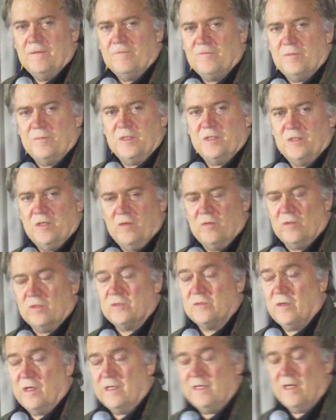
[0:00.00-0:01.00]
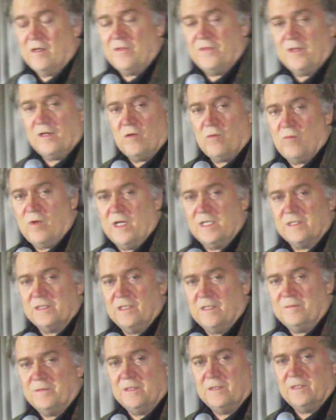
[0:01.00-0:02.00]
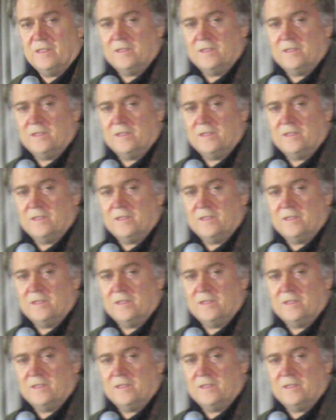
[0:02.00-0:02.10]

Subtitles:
from the donors who I now think are wising up to